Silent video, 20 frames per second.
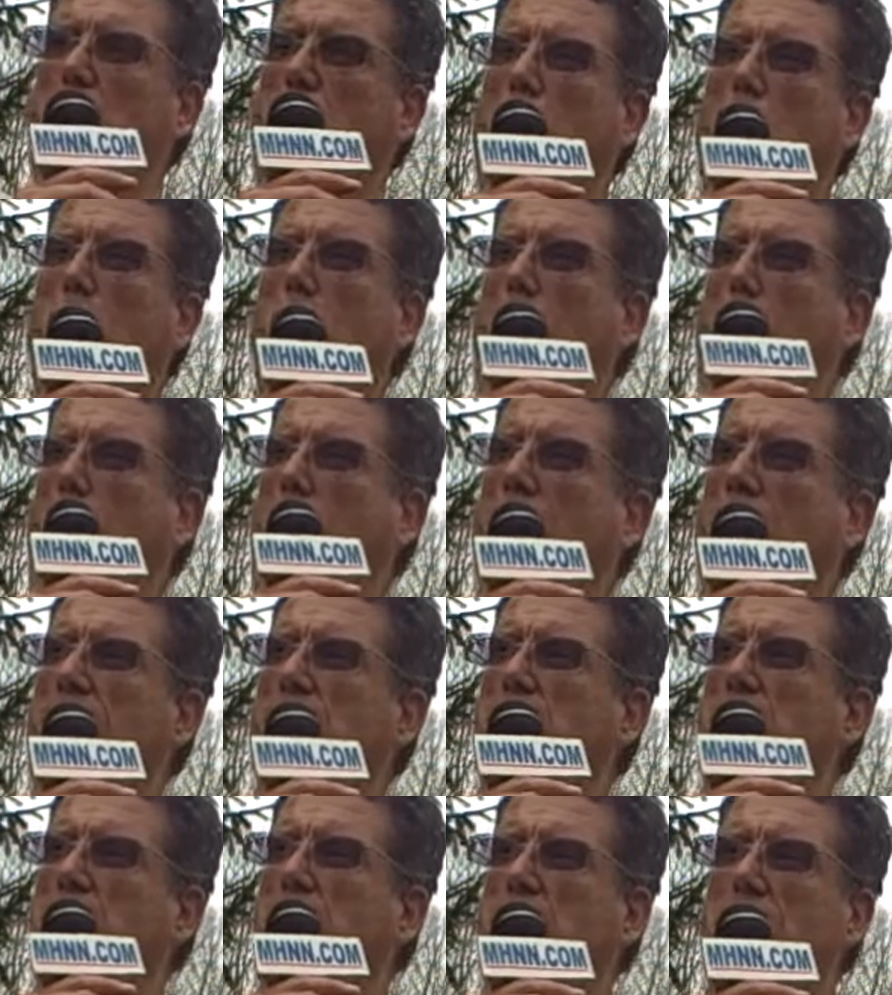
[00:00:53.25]
code
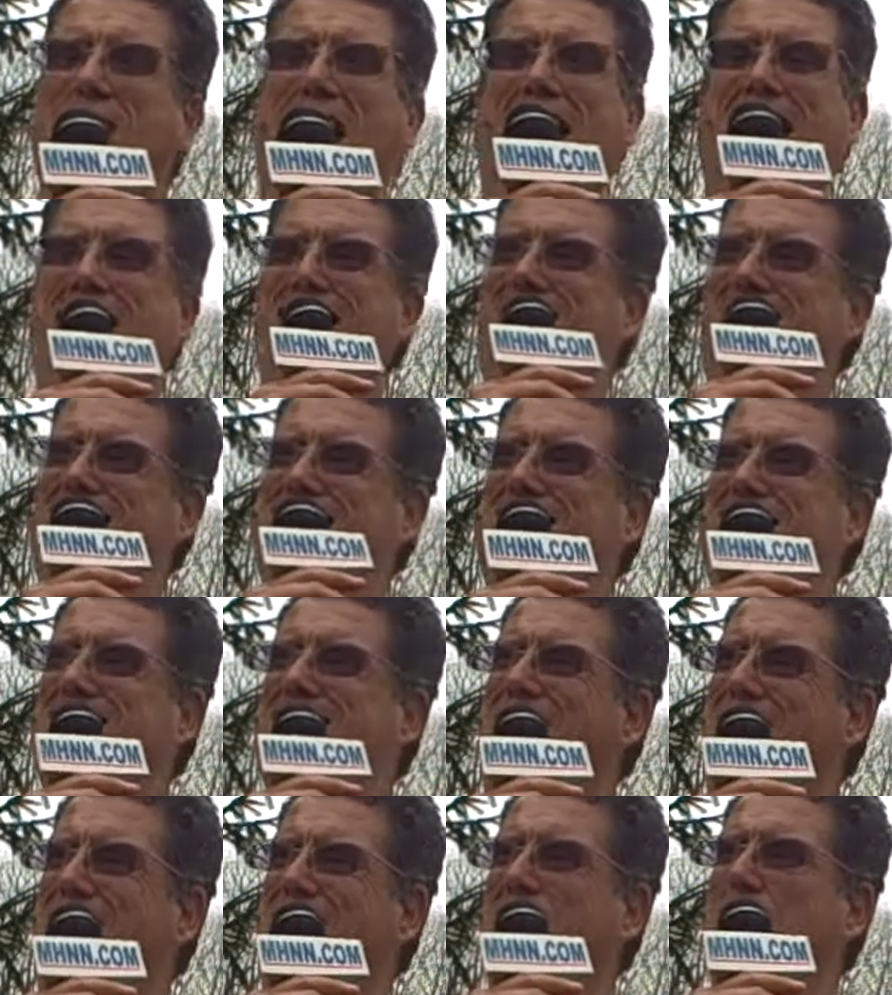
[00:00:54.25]
officers did
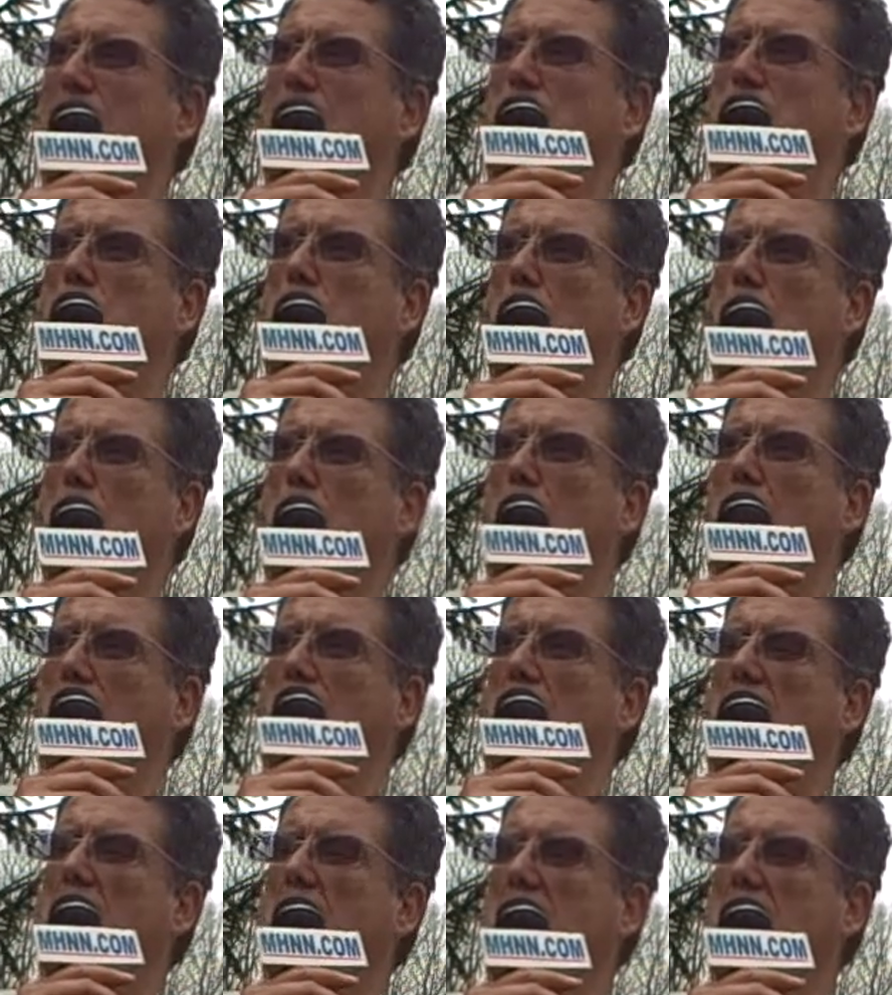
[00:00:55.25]
not do
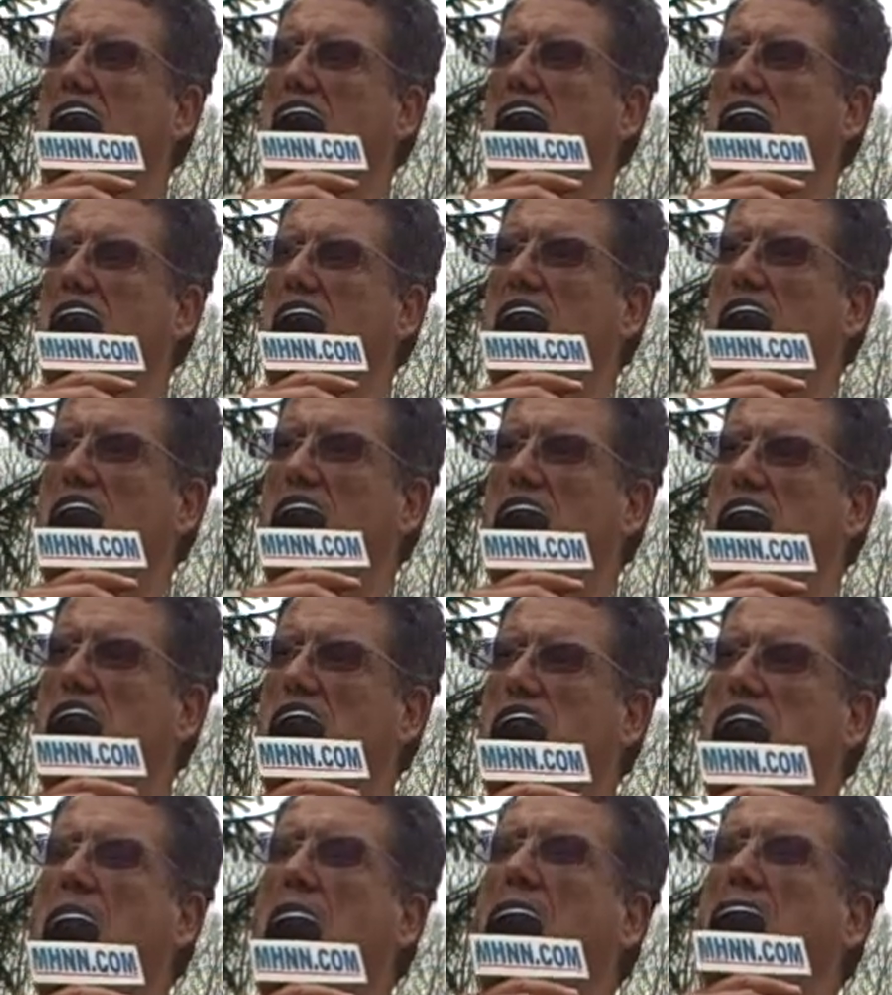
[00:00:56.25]
their
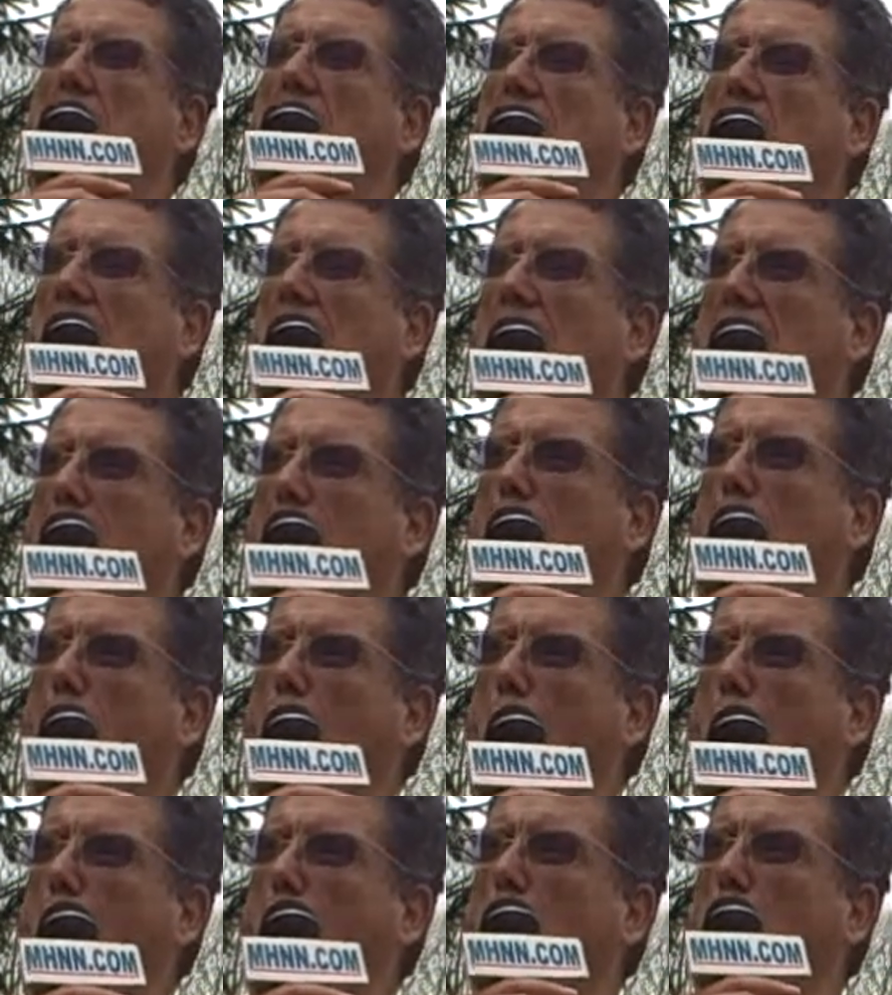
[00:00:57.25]
investigations and let
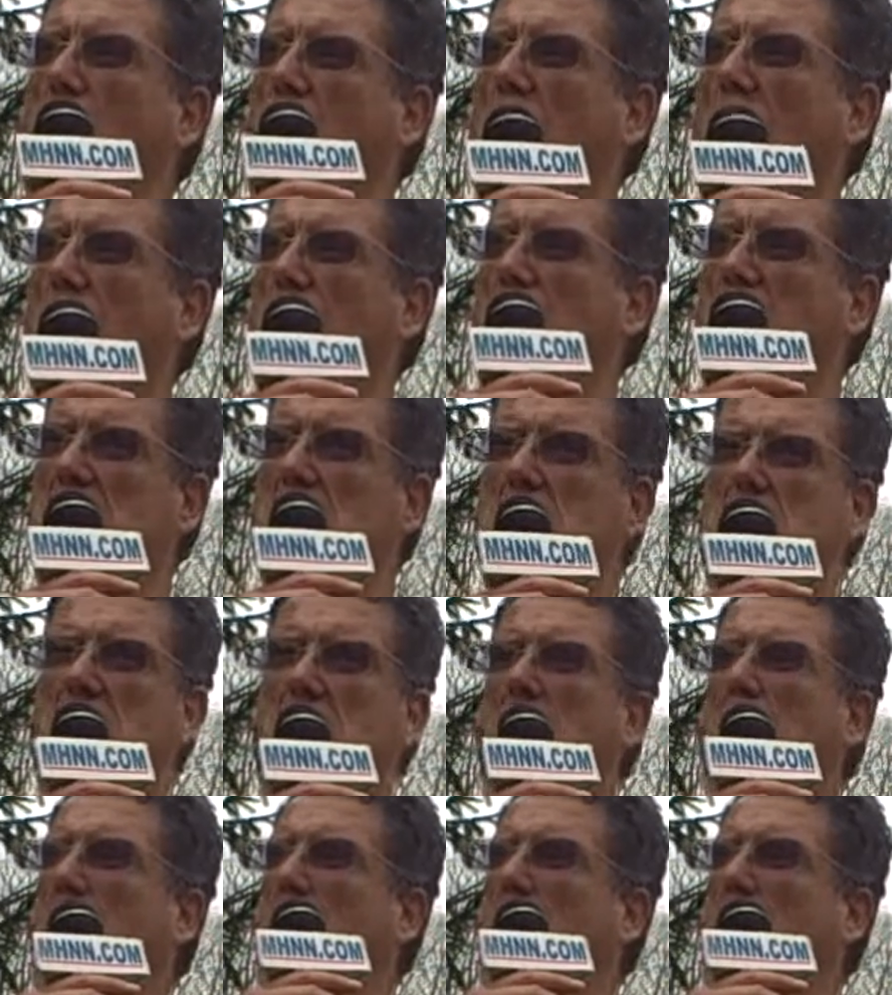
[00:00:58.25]
all of these